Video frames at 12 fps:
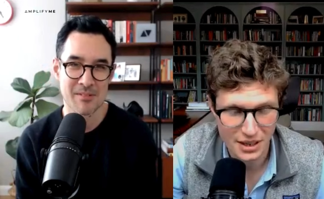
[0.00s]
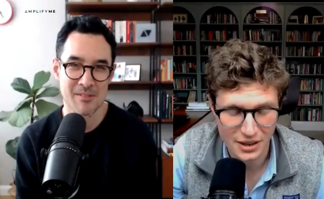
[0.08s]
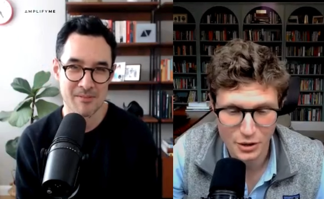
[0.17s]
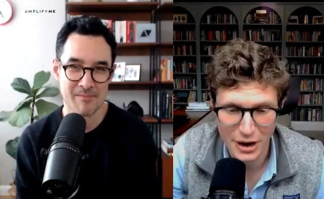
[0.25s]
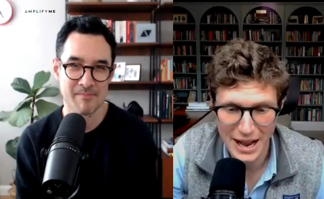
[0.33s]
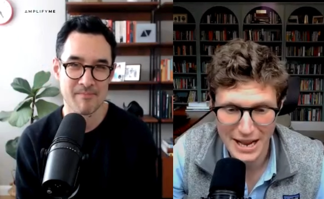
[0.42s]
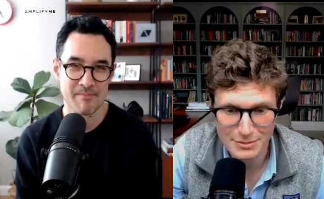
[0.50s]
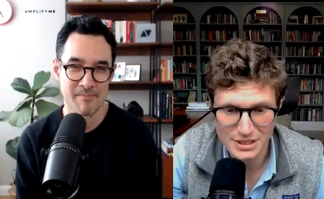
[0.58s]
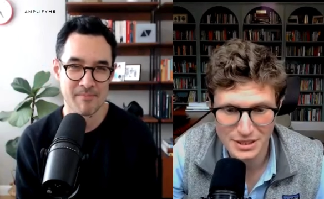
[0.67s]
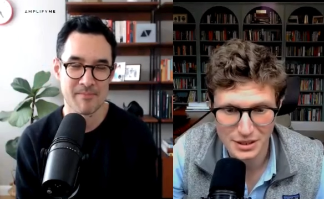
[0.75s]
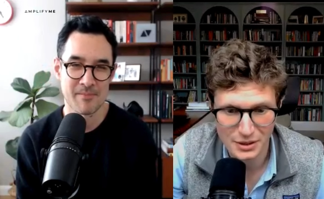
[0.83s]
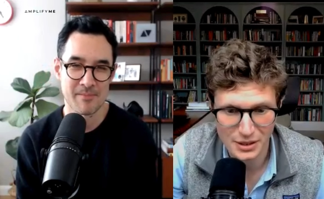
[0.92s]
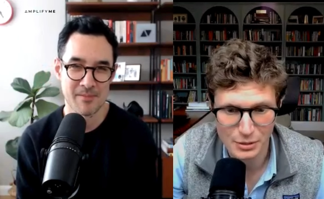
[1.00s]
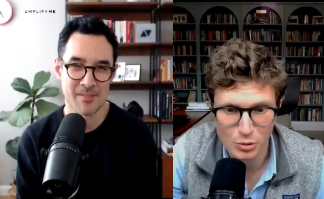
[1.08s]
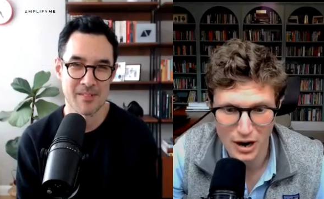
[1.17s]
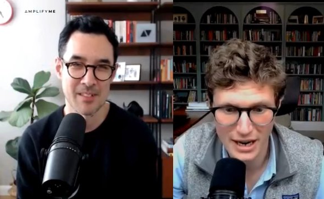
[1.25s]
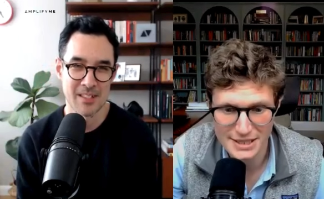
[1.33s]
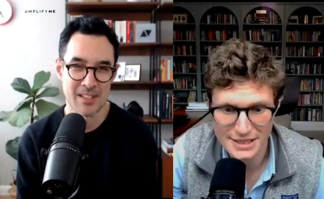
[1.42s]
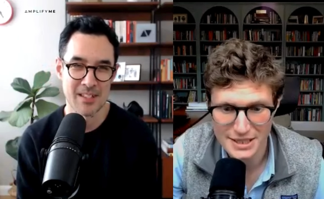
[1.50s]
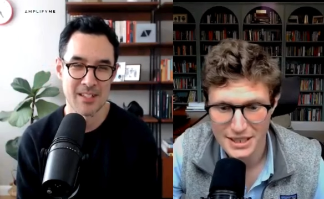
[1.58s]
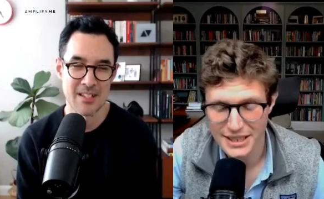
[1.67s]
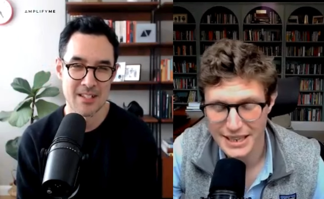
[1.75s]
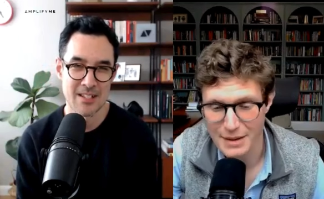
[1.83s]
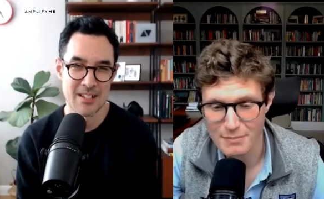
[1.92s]
Speaker 1: So you're absolutely right.
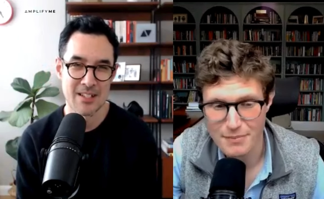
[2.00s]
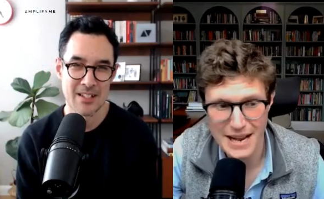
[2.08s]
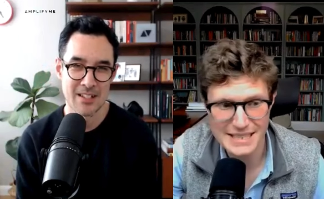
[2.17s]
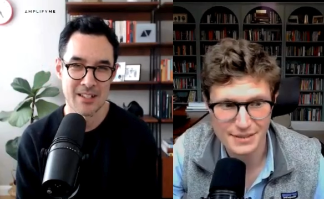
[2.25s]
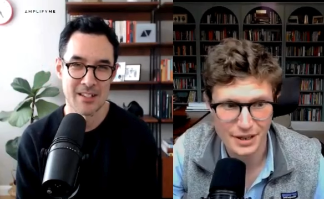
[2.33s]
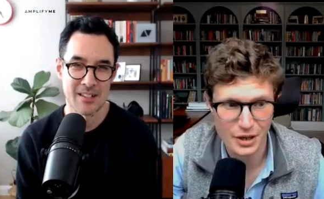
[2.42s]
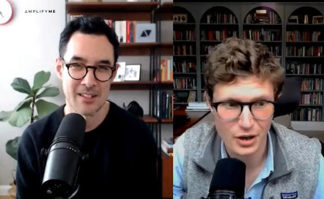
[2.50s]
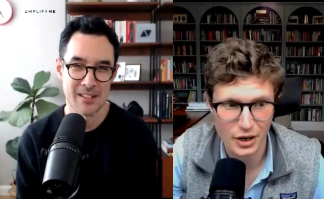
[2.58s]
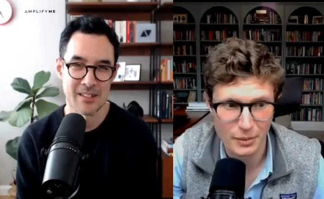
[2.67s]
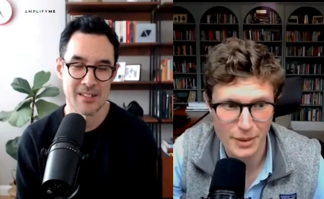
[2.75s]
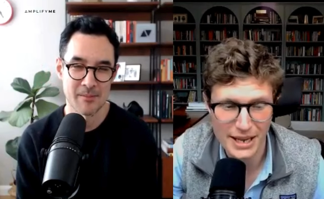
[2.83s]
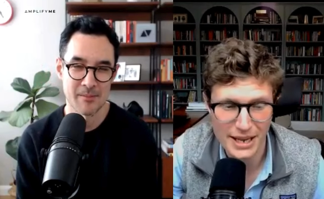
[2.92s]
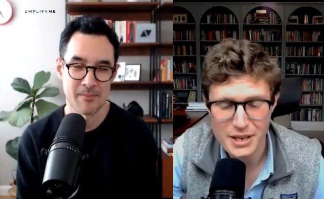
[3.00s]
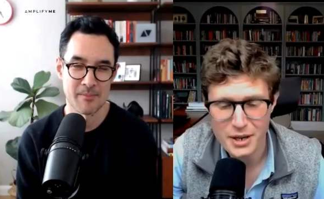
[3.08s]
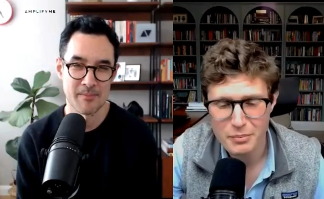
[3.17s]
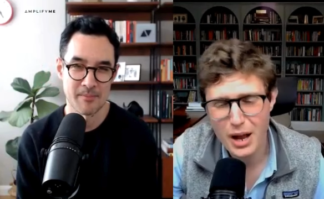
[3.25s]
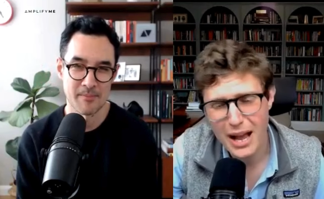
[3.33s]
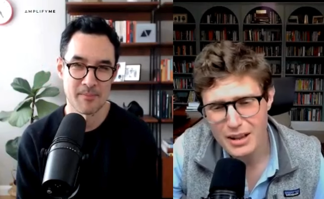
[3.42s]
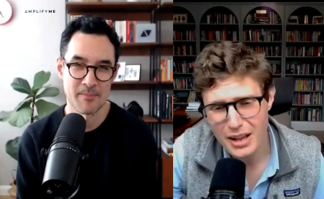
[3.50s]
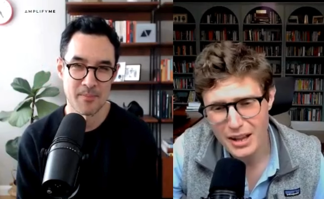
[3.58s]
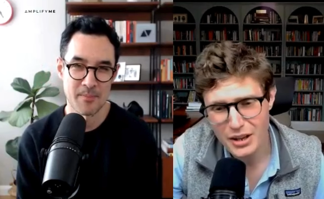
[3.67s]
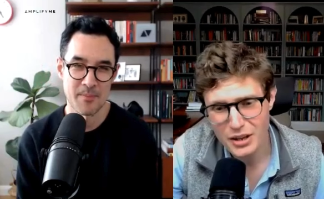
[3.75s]
Again, massive economy, but